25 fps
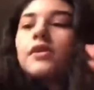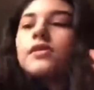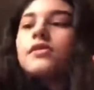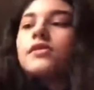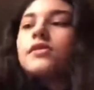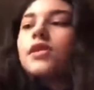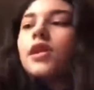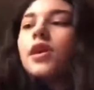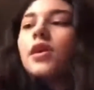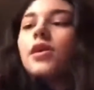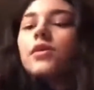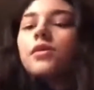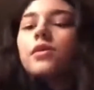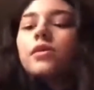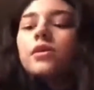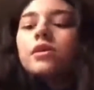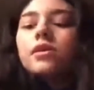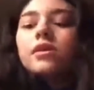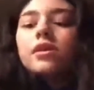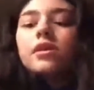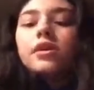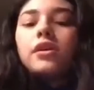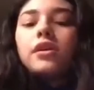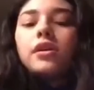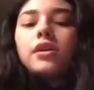So
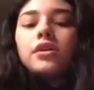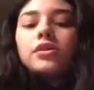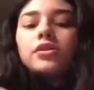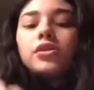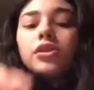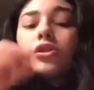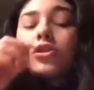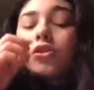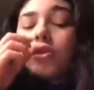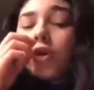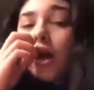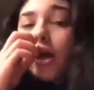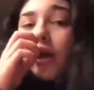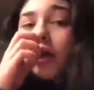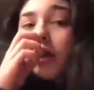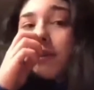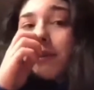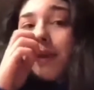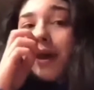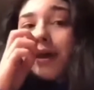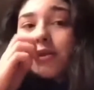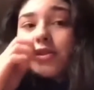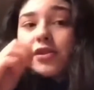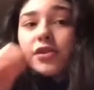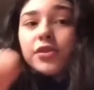just try your
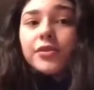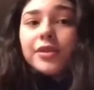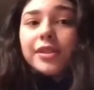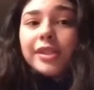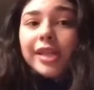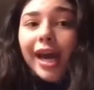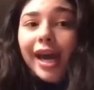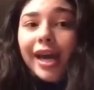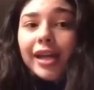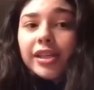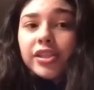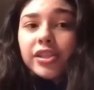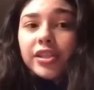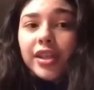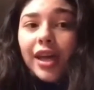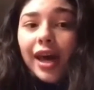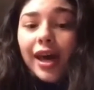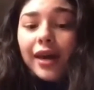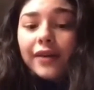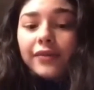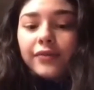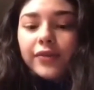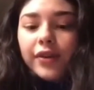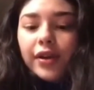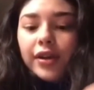best to attach
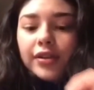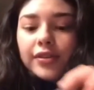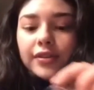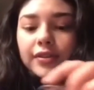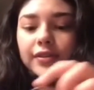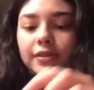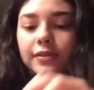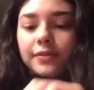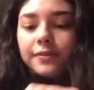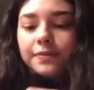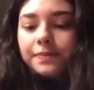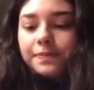that first,